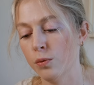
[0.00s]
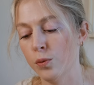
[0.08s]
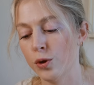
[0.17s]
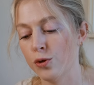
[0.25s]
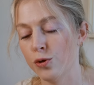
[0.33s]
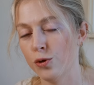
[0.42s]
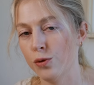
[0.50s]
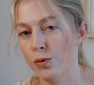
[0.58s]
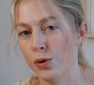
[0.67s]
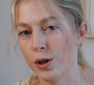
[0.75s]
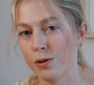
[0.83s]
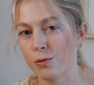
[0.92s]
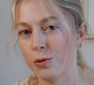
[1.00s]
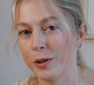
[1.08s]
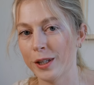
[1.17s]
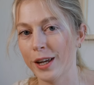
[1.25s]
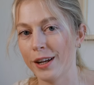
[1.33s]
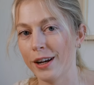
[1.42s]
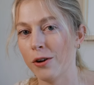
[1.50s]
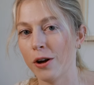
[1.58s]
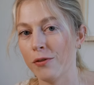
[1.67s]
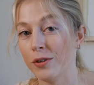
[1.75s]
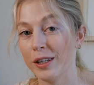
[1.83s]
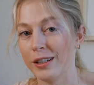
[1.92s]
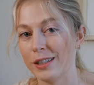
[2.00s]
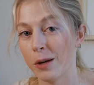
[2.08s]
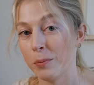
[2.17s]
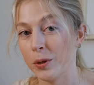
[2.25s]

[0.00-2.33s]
which if you guys want to get it, I'll have the link down